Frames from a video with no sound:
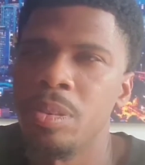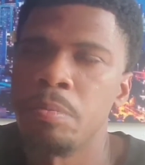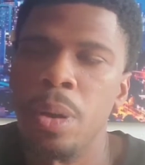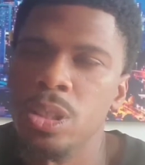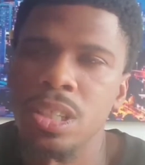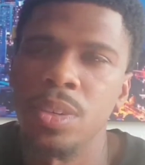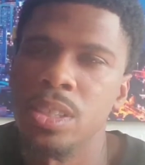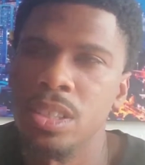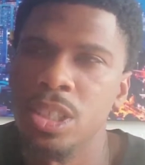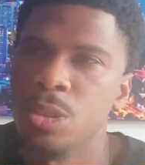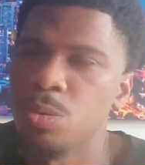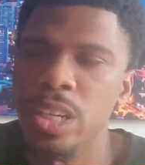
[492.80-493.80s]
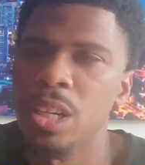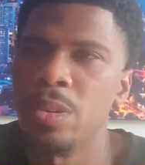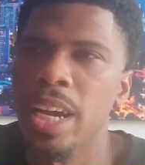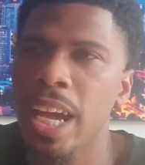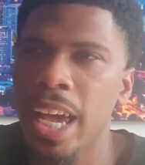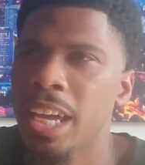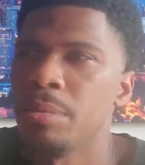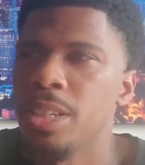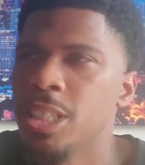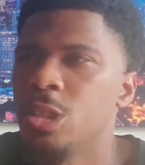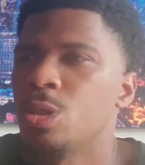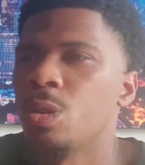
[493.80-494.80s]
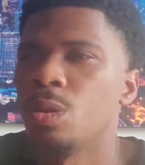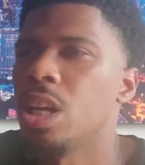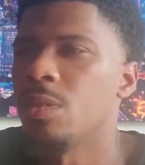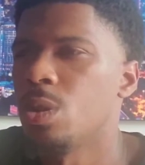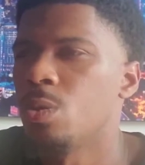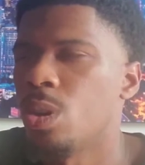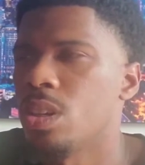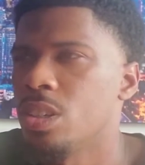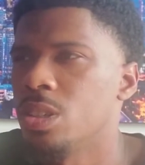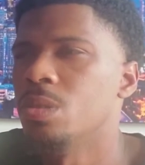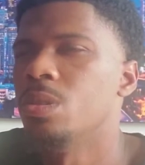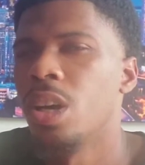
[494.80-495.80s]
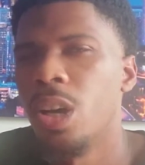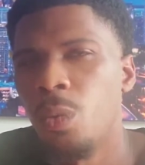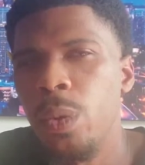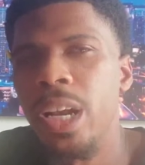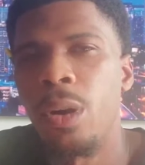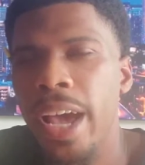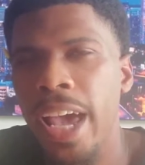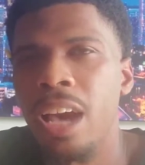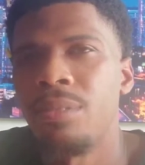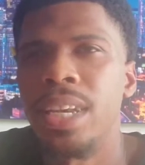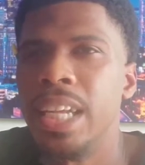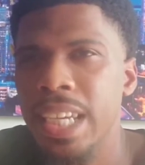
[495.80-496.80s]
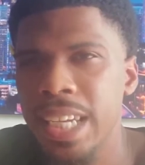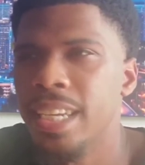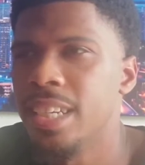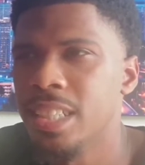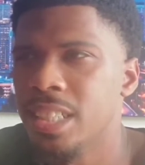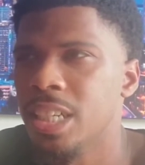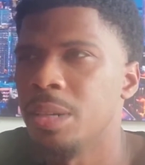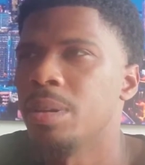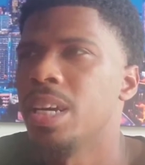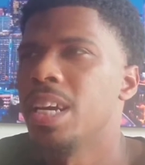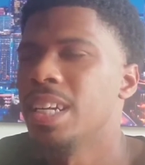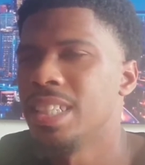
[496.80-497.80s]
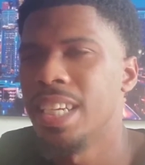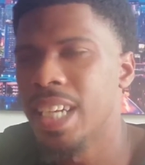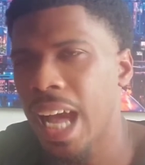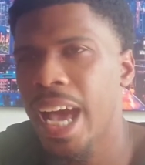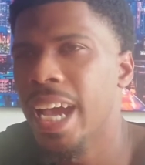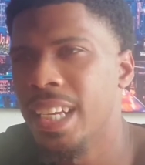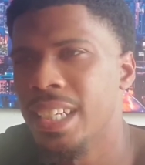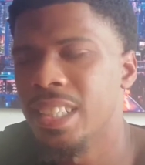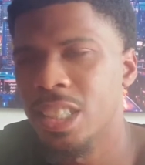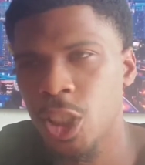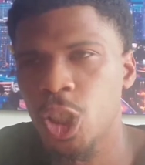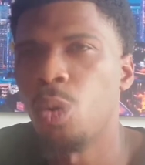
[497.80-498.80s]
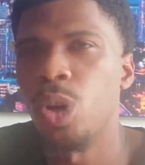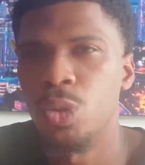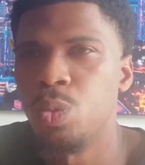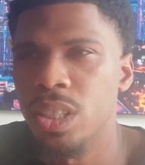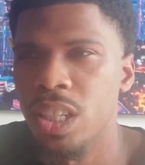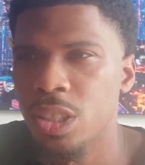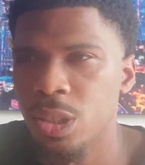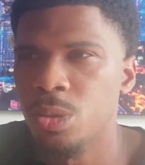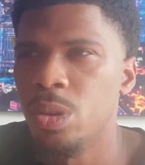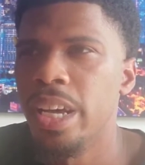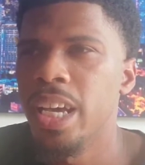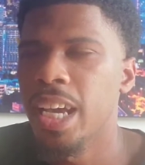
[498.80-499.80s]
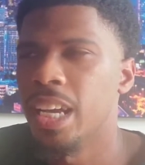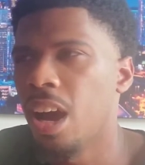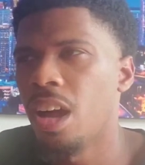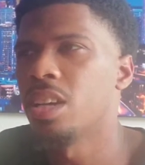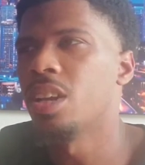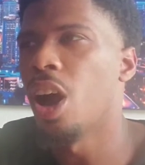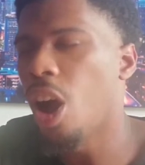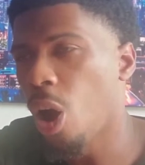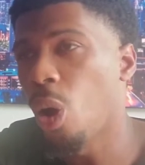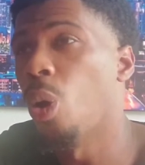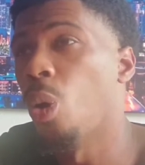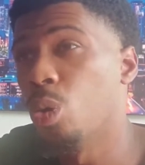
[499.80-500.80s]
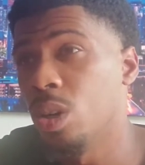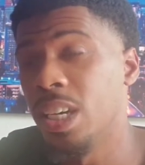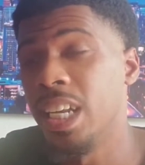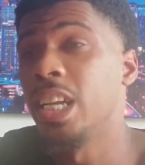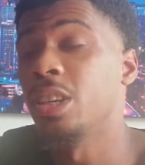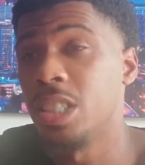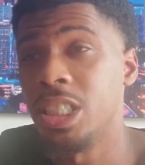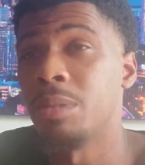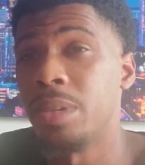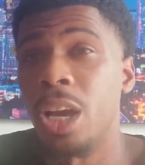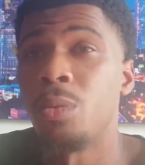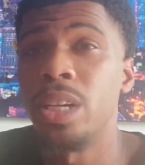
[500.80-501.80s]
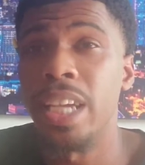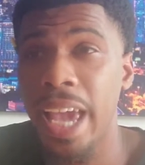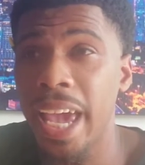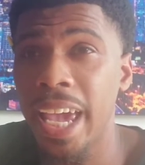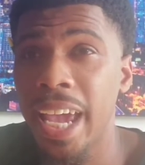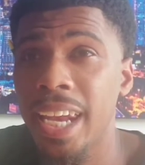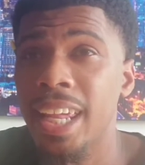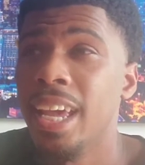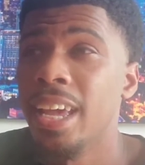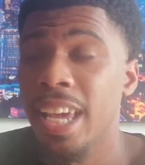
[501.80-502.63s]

Most of us are just running around aimless doing whatever we want to do. We don't have any leadership to guide us and show us what to do. And all of the old leadership that we had